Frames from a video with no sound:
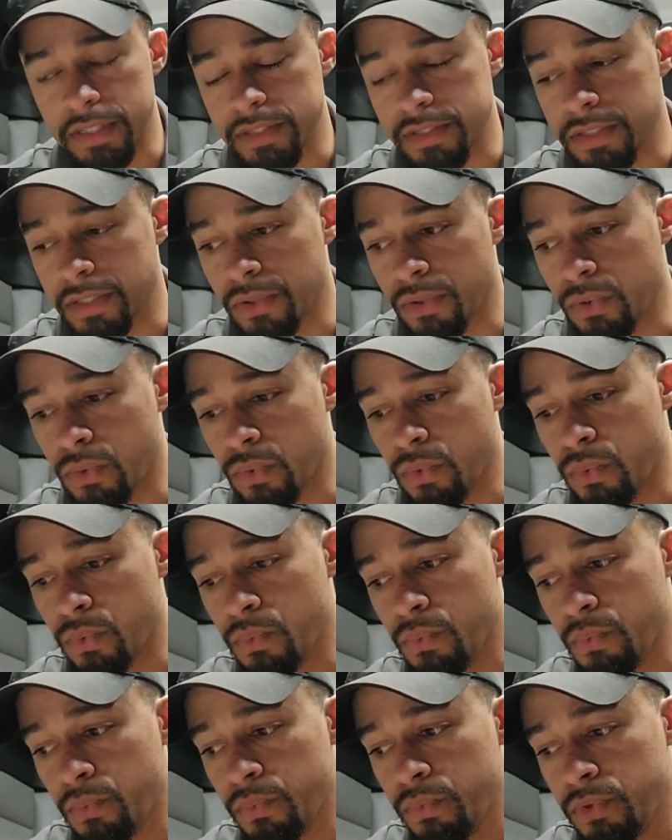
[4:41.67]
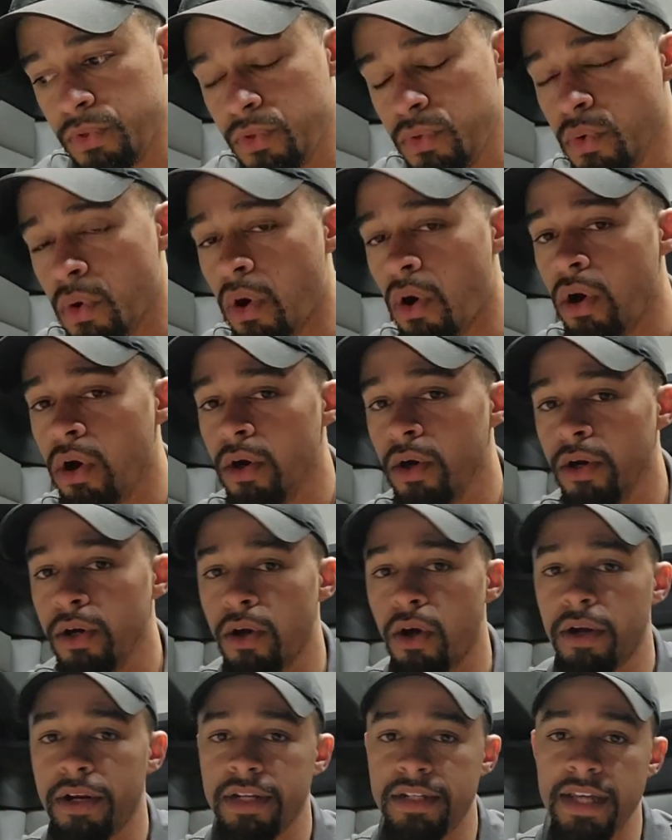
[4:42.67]
So you are
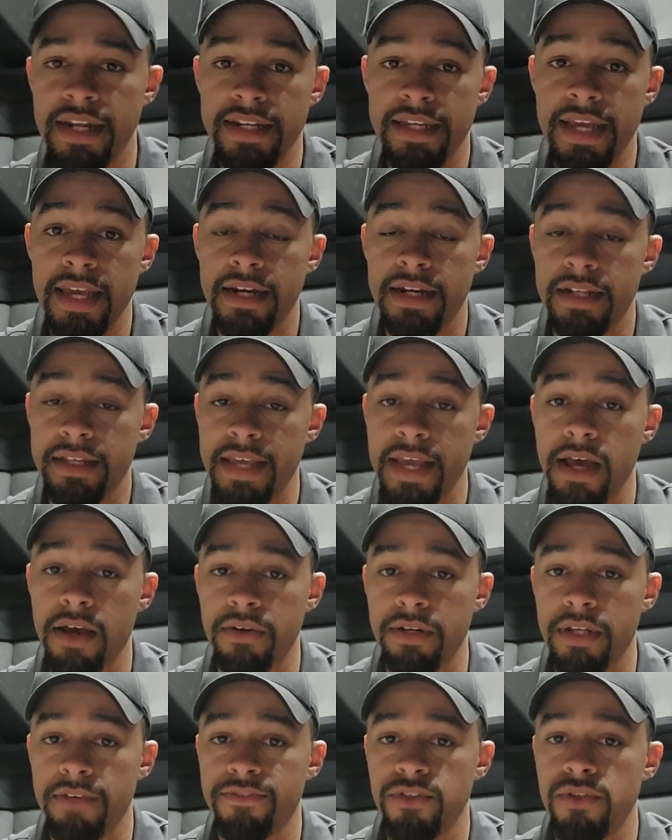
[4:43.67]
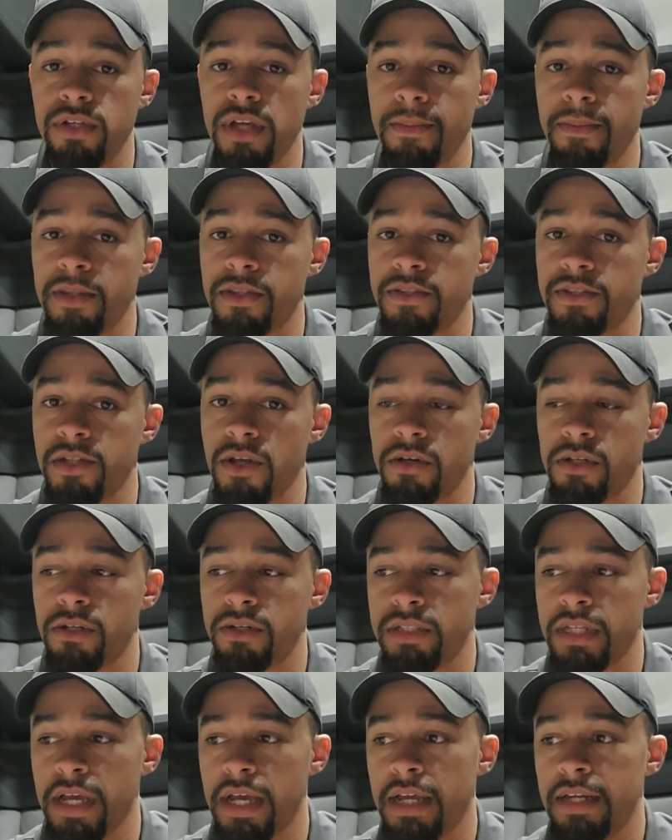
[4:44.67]
on a dedicated account if you come to the Sonoco
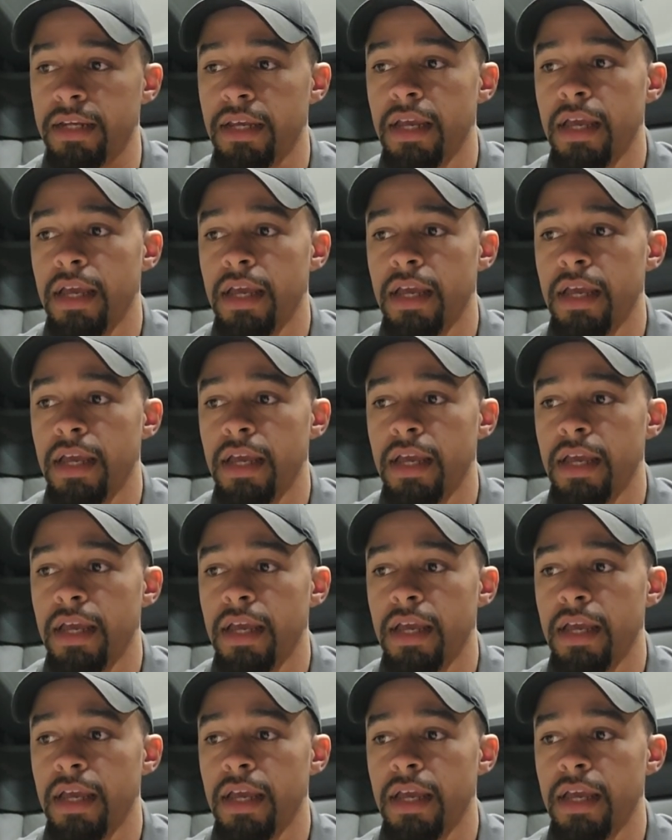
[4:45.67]
side.